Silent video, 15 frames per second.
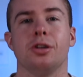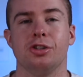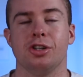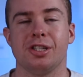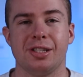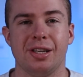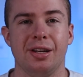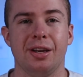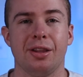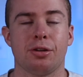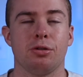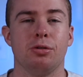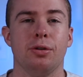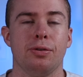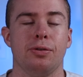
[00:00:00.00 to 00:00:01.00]
just sending
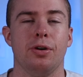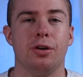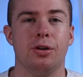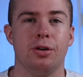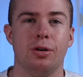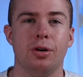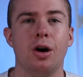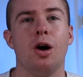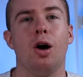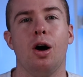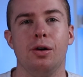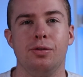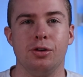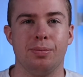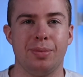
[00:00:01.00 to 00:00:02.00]
through a photo
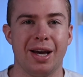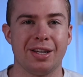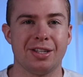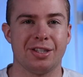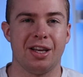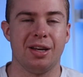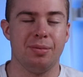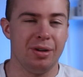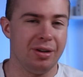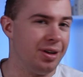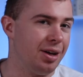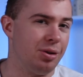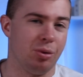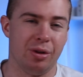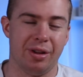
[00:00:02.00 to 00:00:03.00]
of your bank statement,
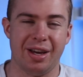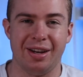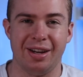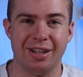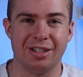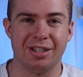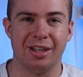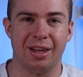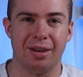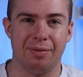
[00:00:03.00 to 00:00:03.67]
and all that needs to get